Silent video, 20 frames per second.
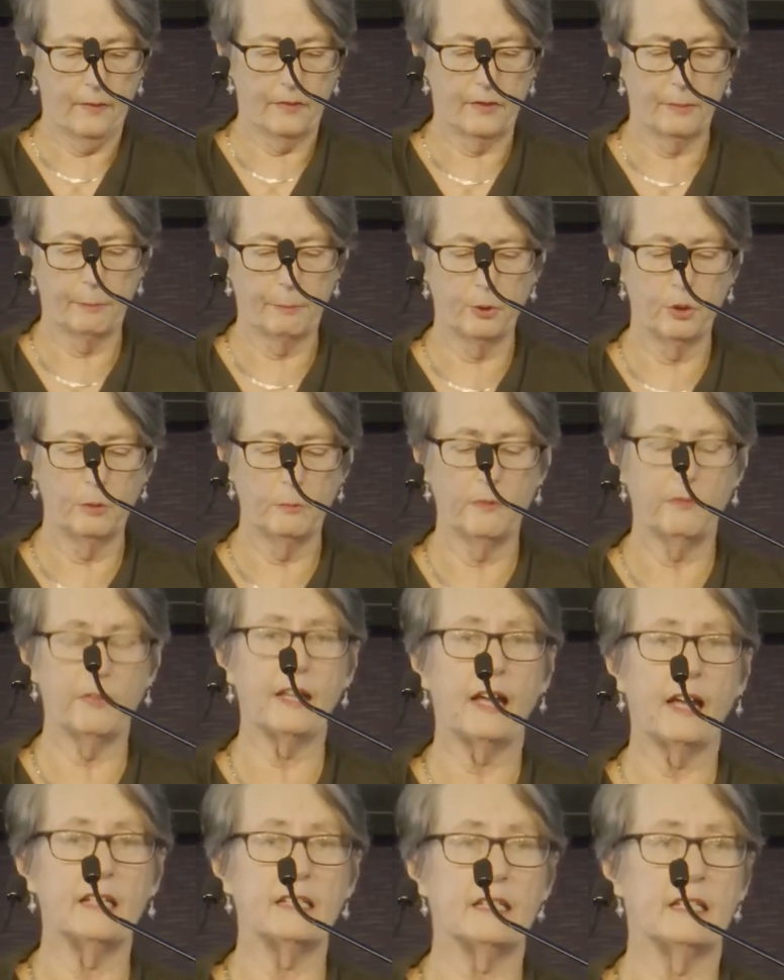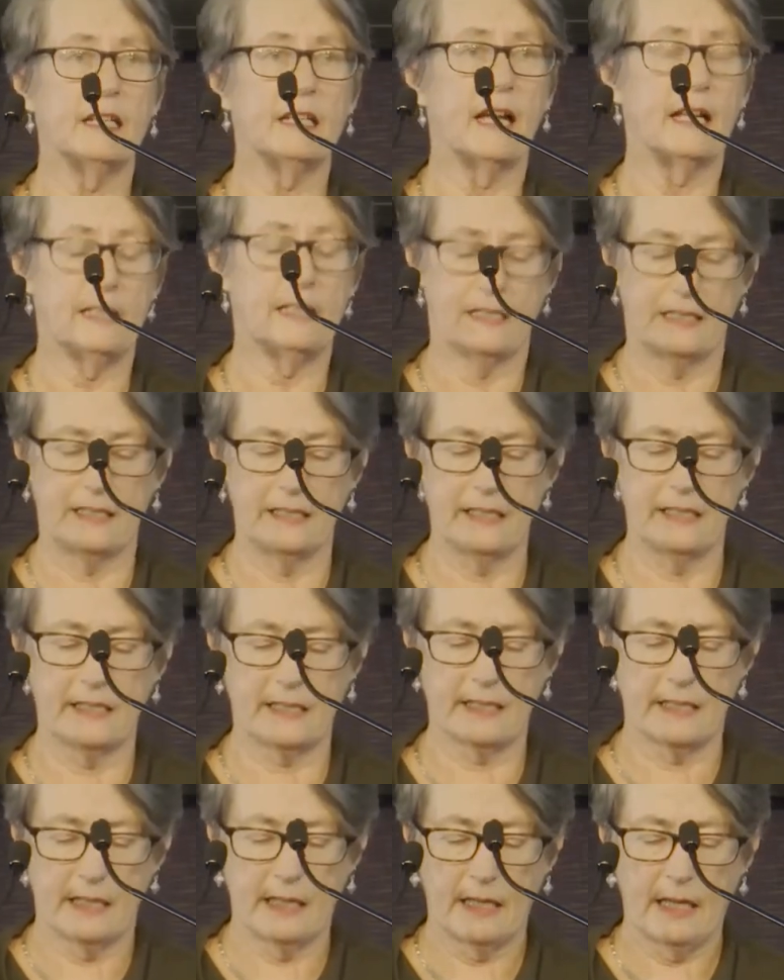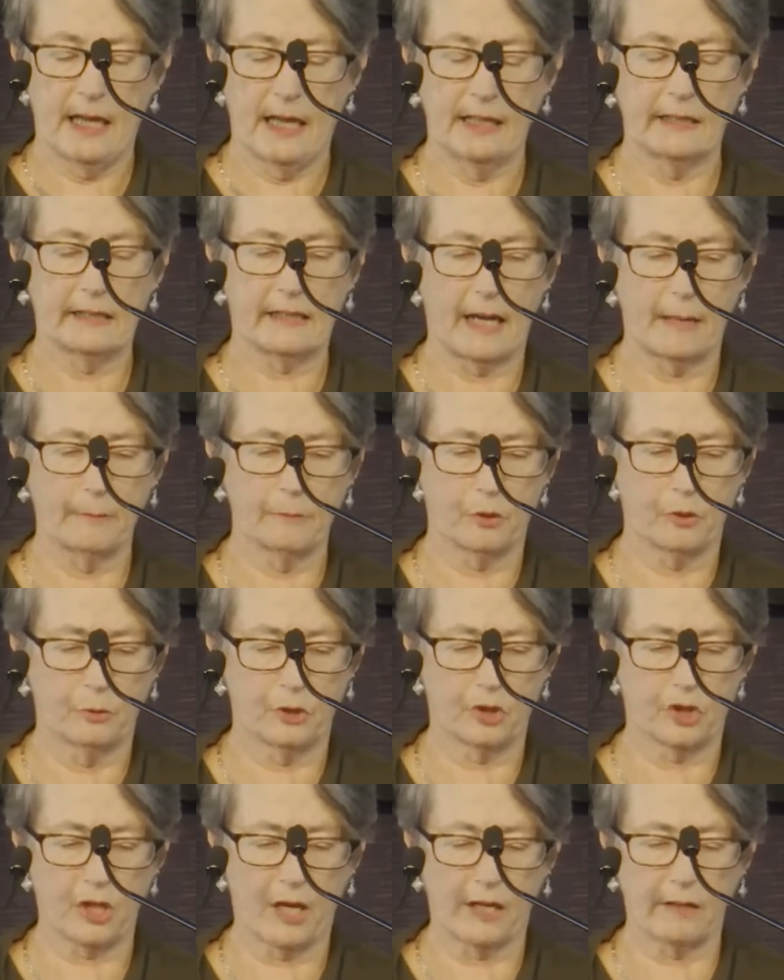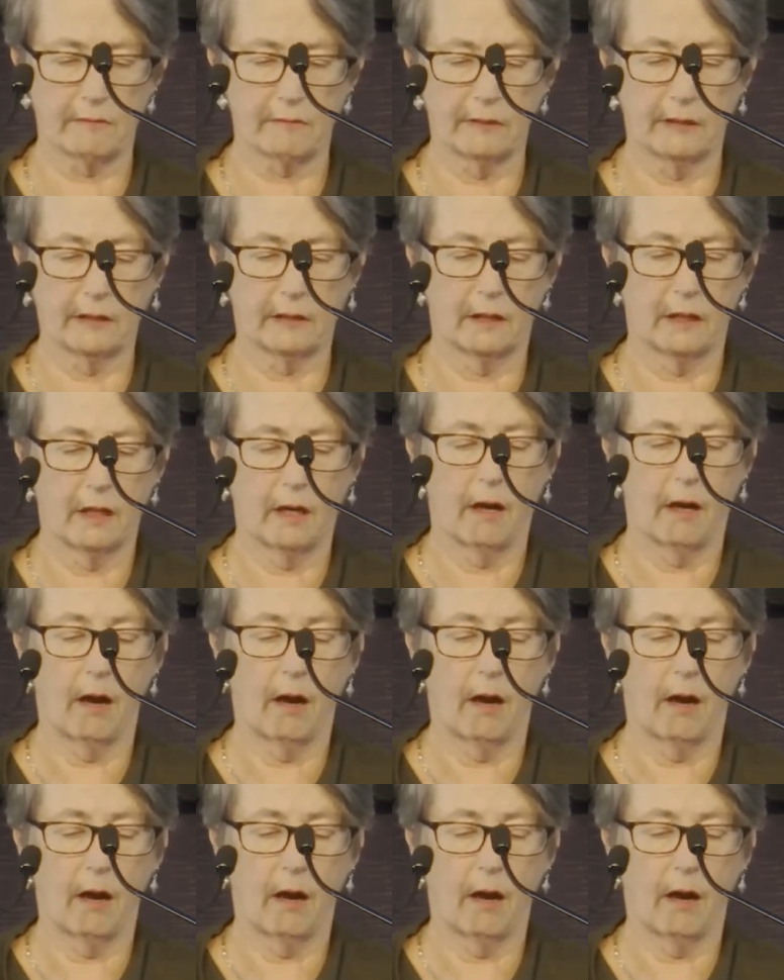The boom of the 1880s had come to a shuddering